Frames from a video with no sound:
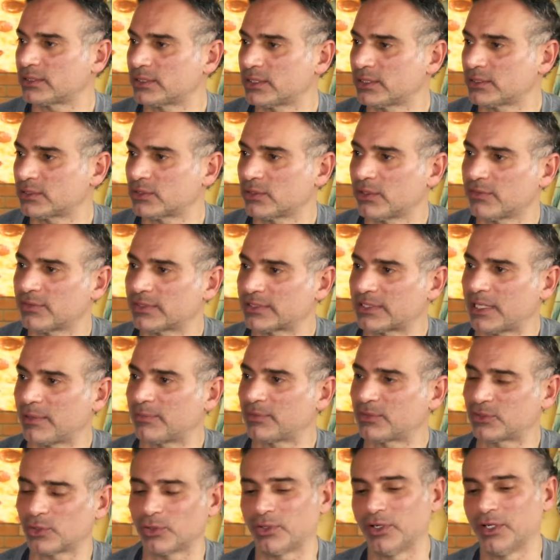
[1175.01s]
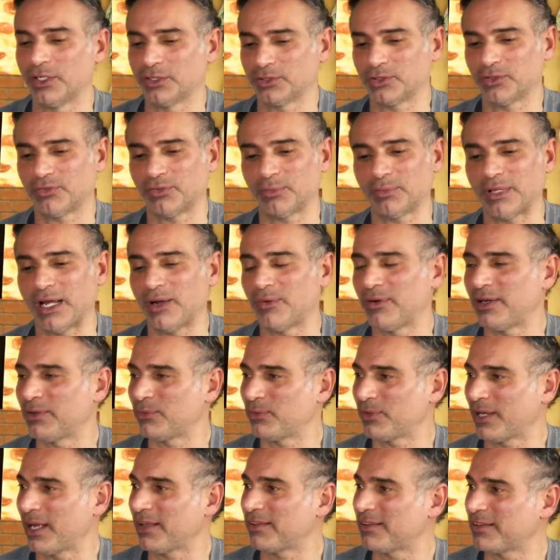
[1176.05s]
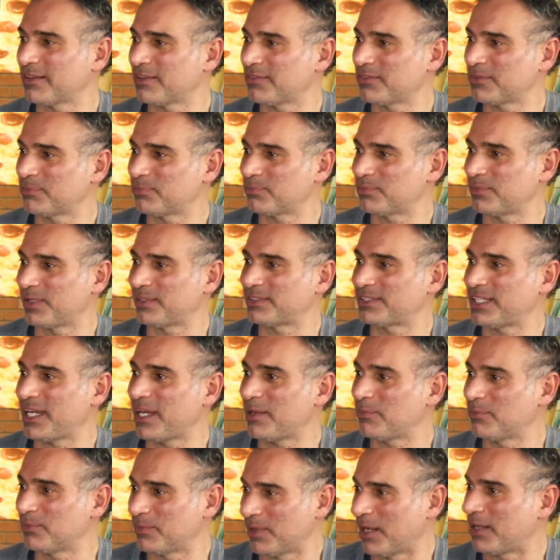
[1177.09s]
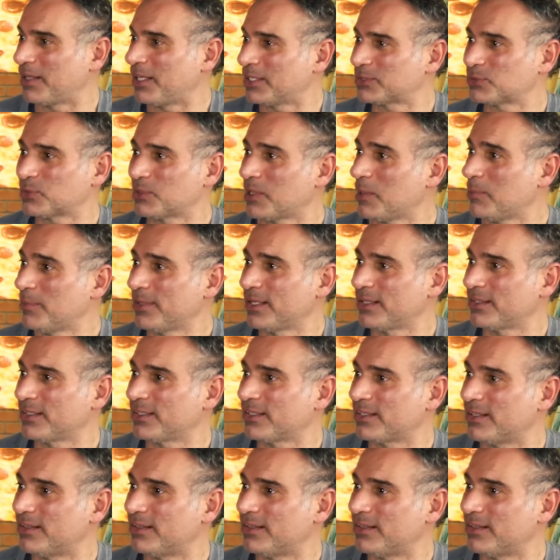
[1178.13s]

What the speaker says: that's it. So every time, so from now on, when I think of a tab, that's what I'm going to think